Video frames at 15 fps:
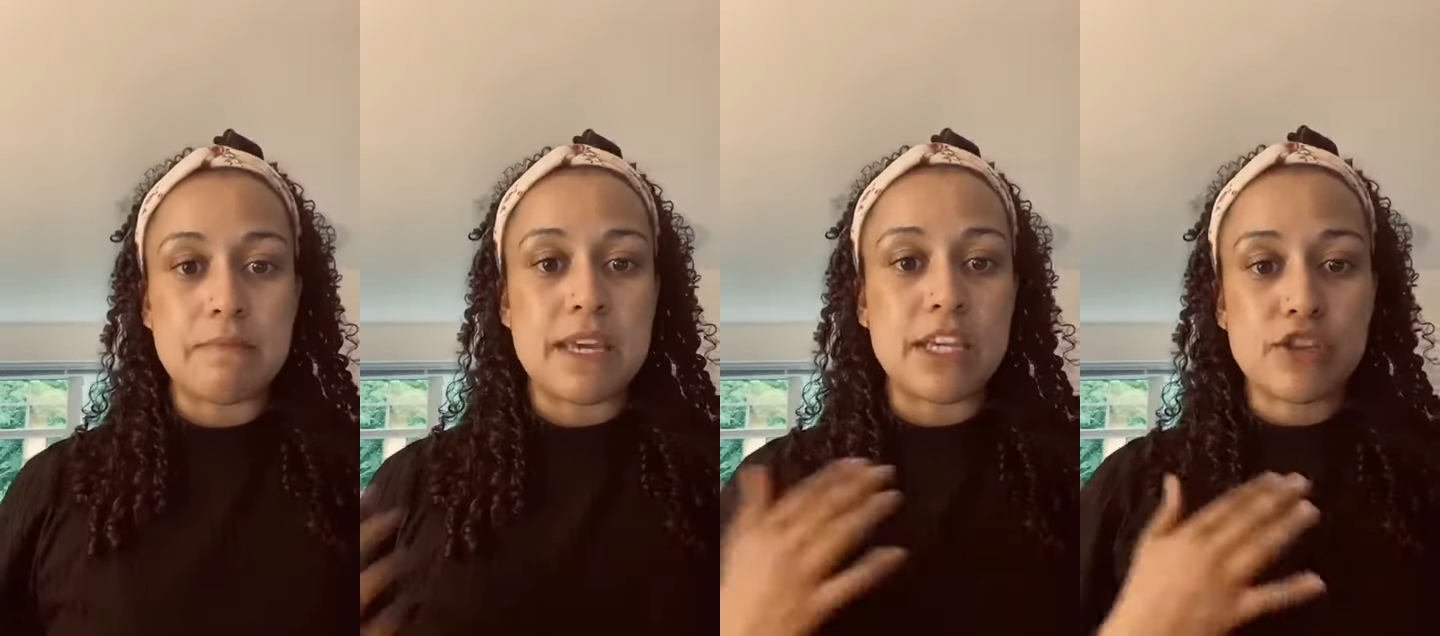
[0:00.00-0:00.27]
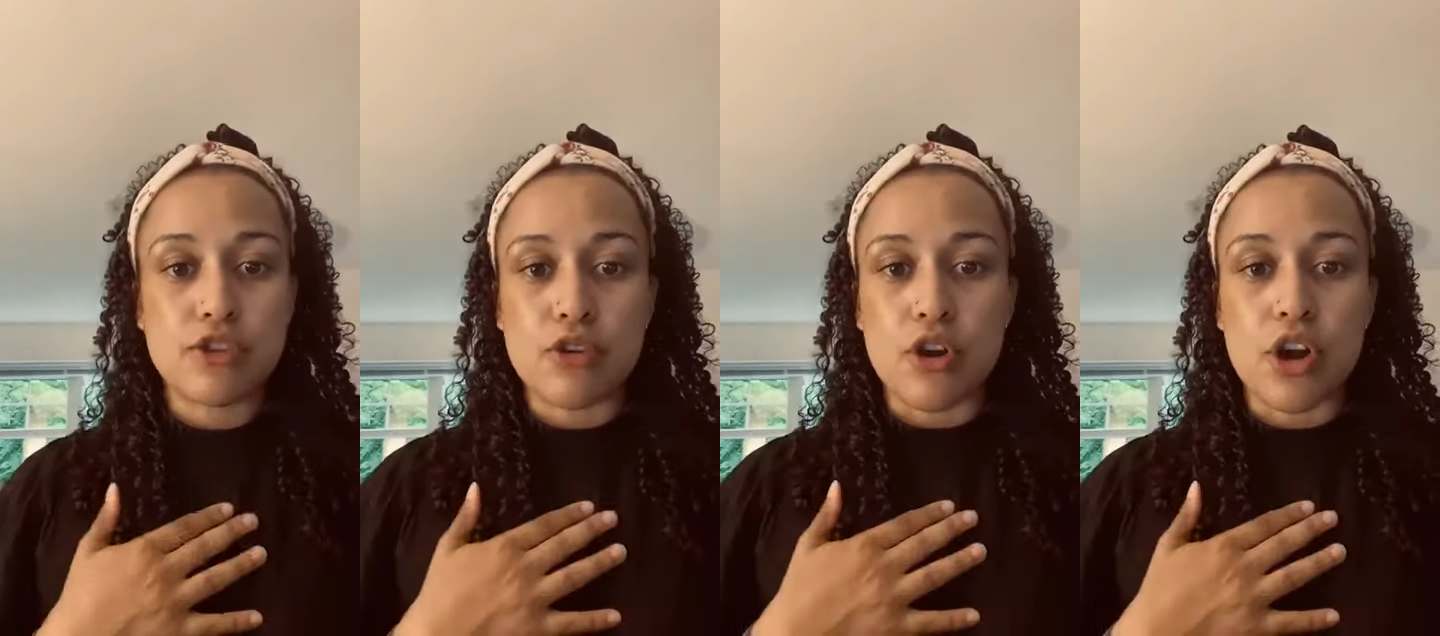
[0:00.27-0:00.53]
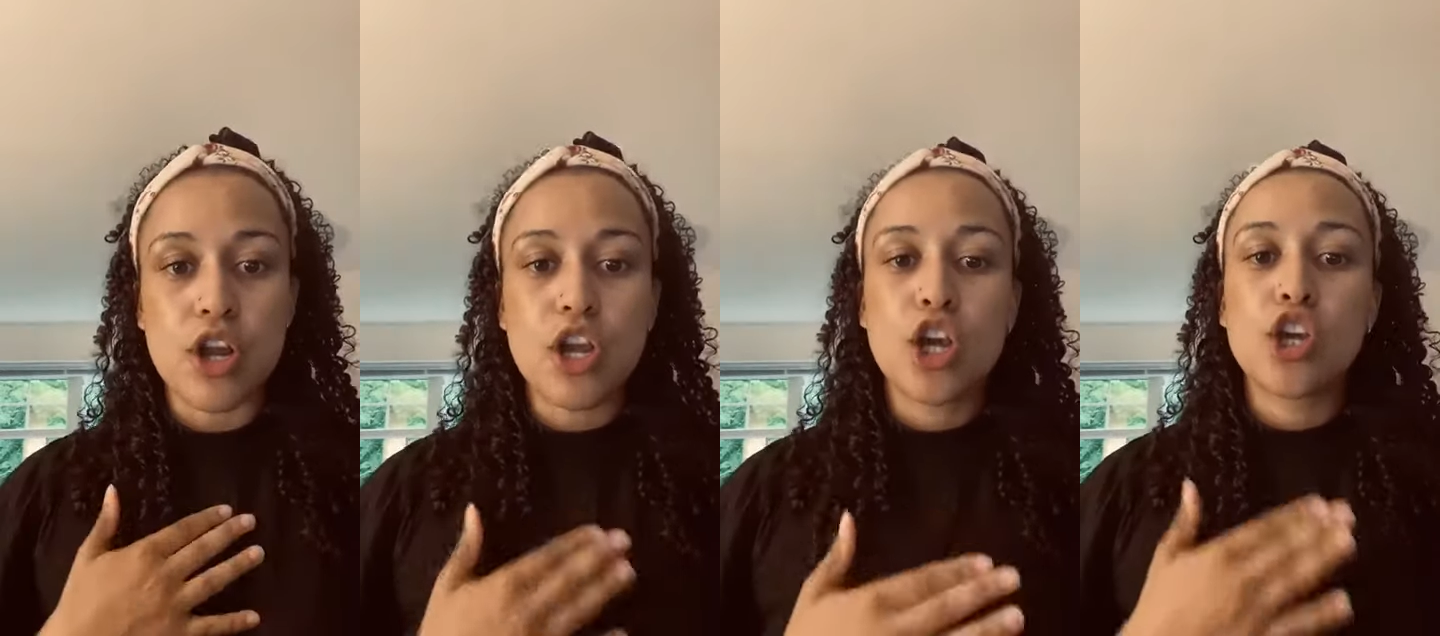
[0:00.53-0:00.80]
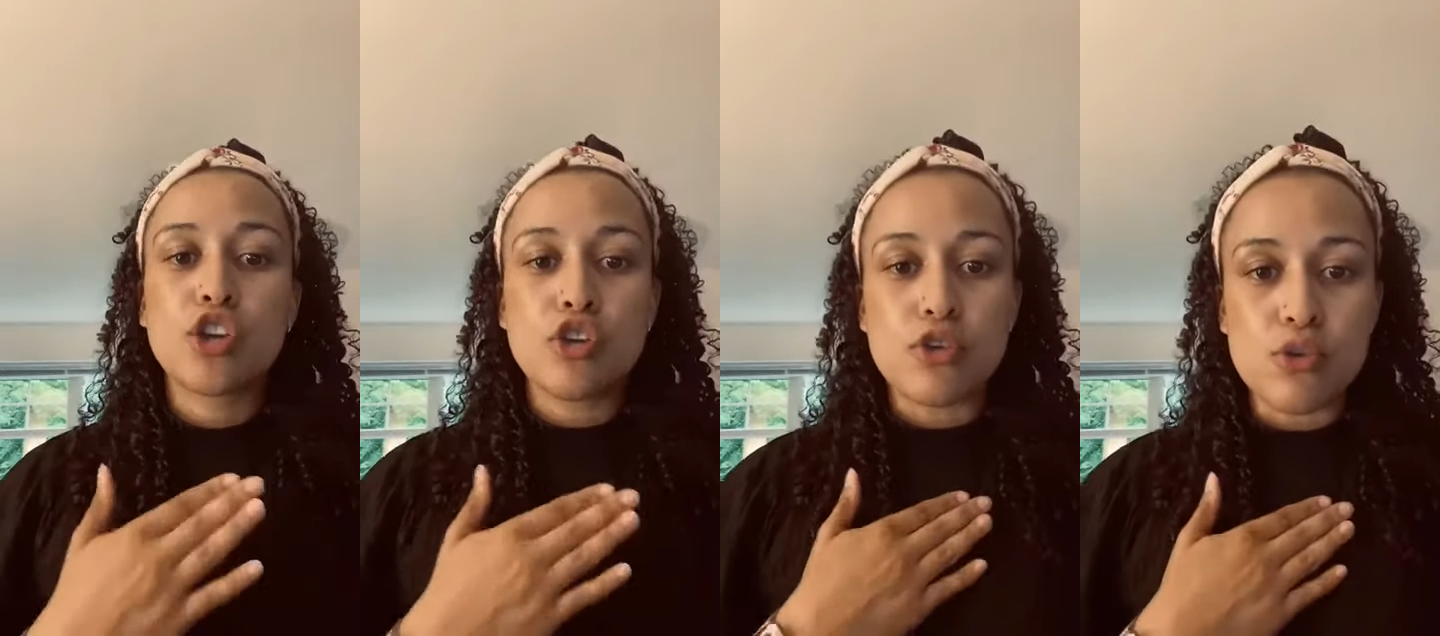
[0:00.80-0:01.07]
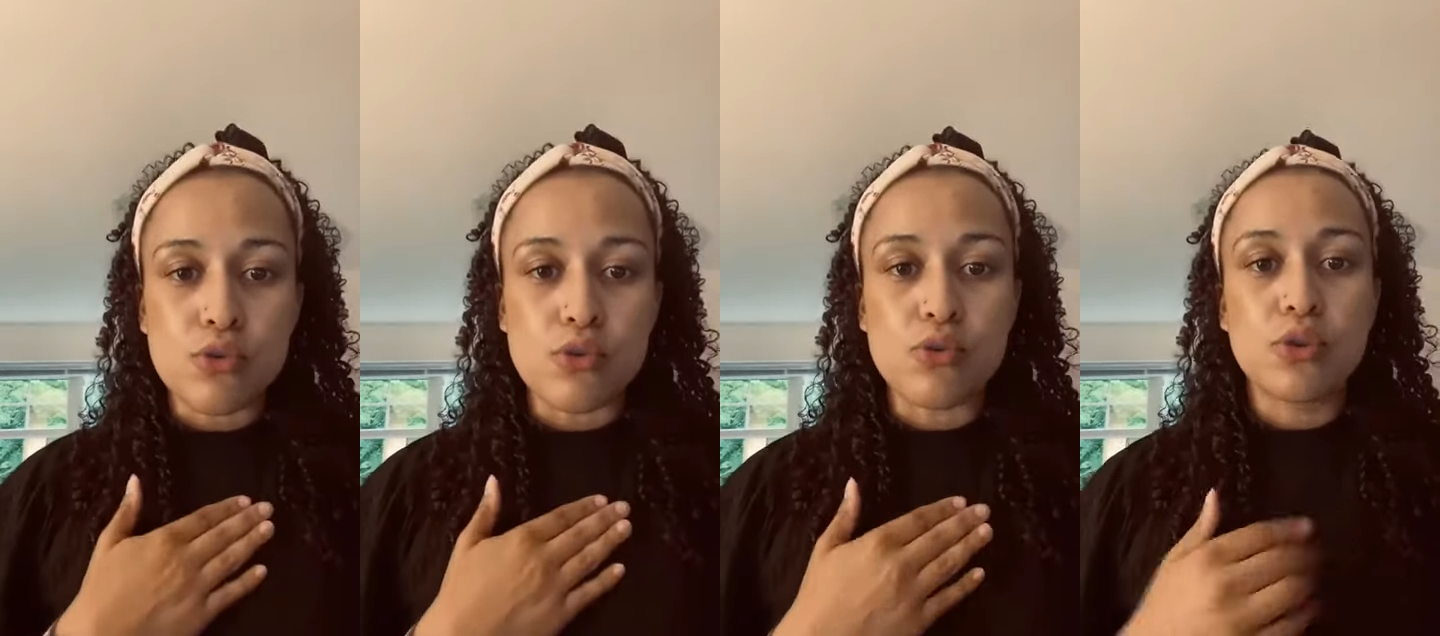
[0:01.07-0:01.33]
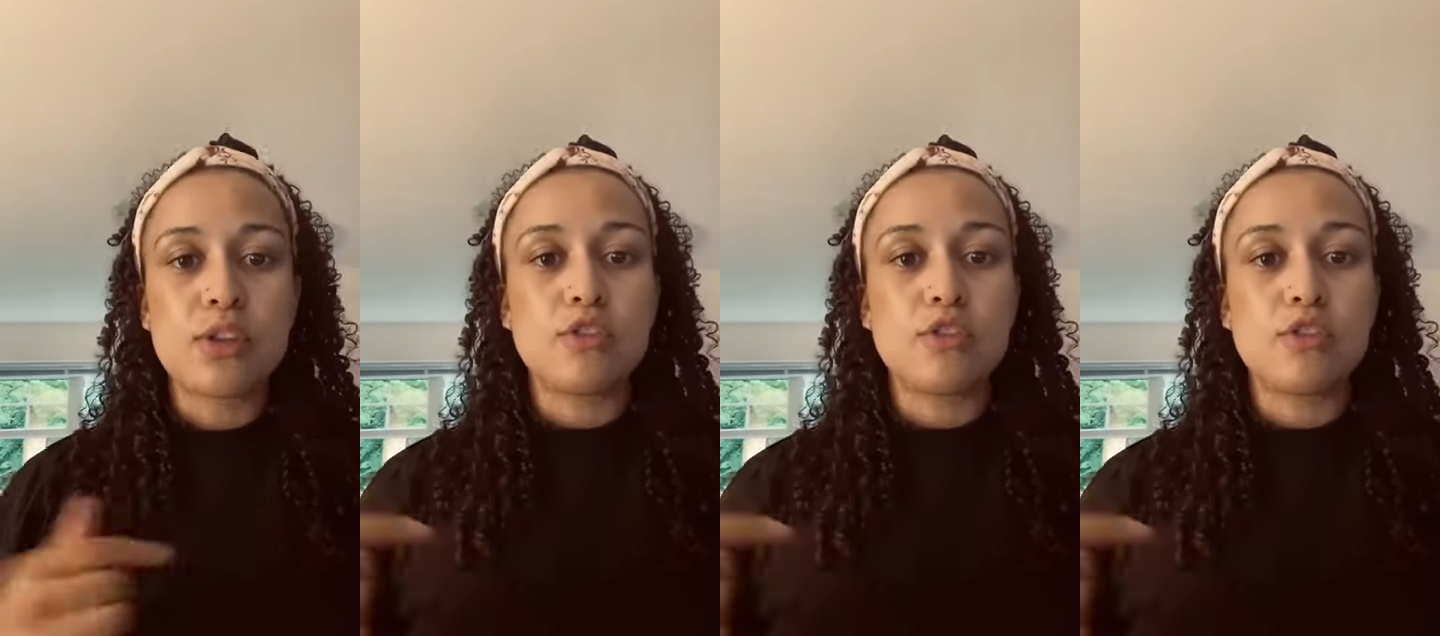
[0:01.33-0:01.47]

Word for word: Make sure you